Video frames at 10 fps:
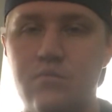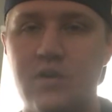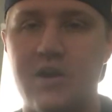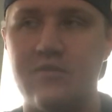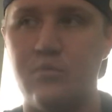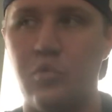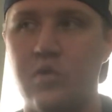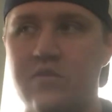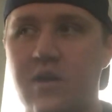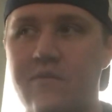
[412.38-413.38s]
dock some
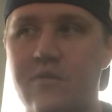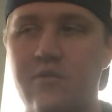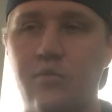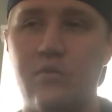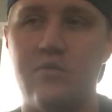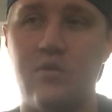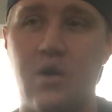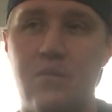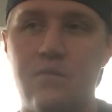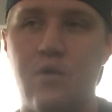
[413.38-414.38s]
points off this one, so
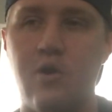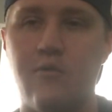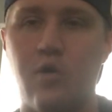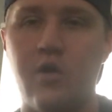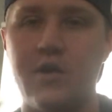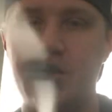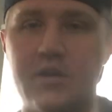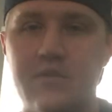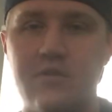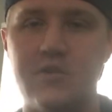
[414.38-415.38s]
I'm overall going
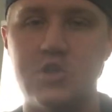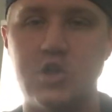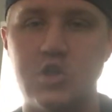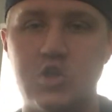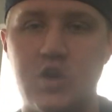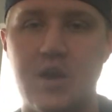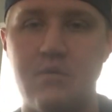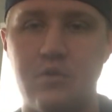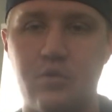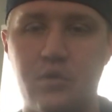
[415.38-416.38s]
to give this
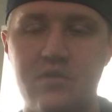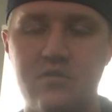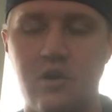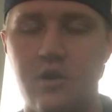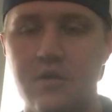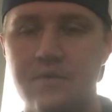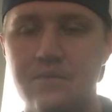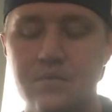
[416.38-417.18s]
Chinstrap a 3-star.